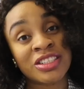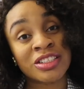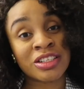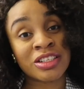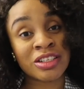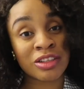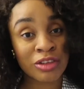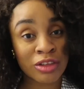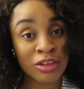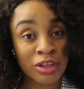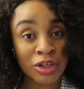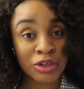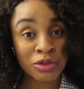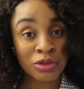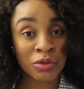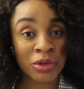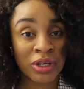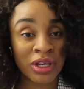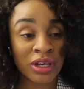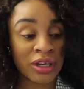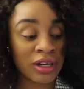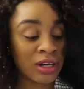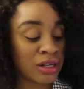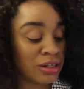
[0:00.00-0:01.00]
This is the third
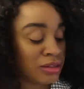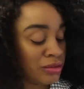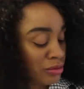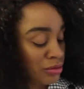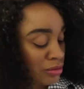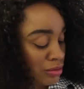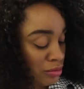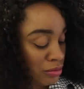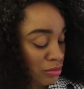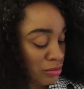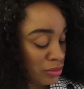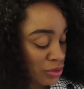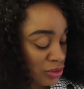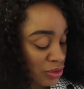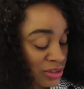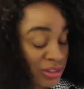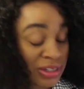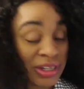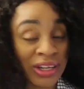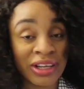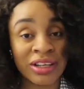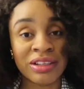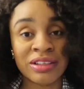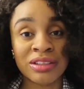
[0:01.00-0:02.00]
way, and
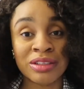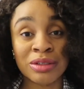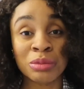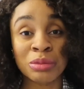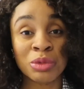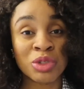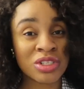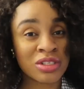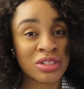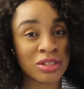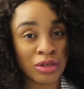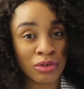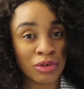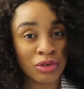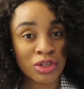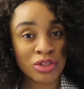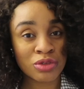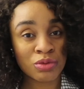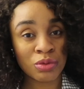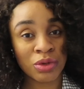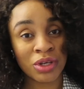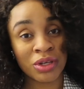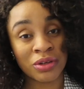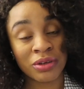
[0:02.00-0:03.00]
most likely the most
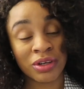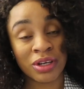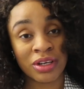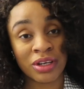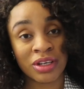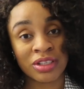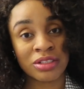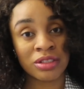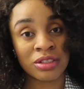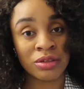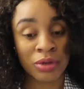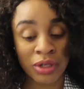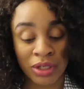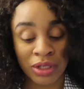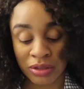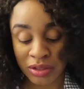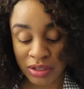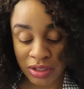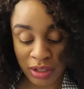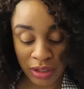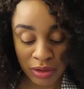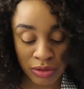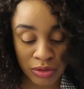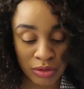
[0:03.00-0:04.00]
serious way you can actually wear your
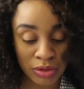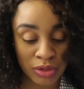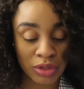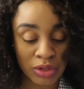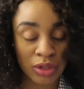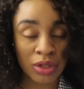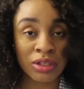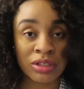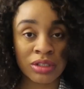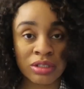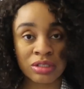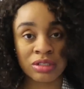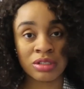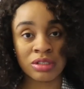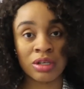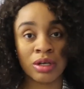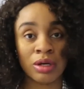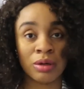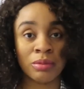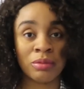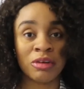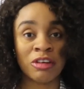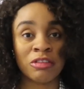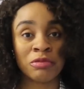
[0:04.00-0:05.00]
cycle shorts.
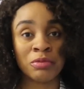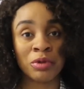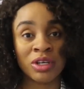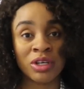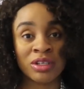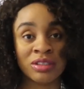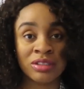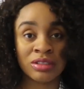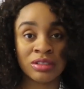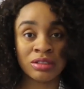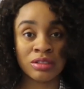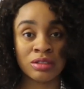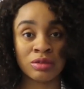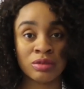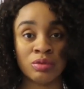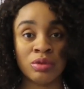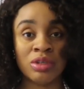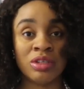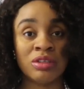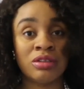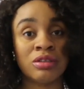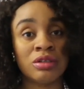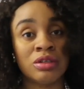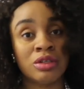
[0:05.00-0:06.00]
I've paired this
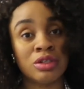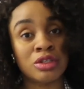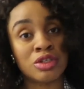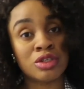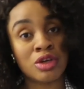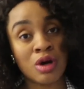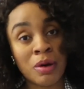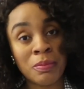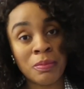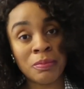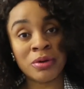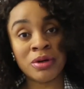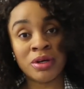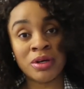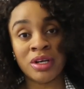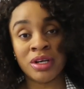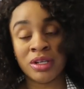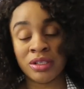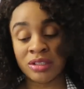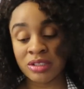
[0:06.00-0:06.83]
with a top.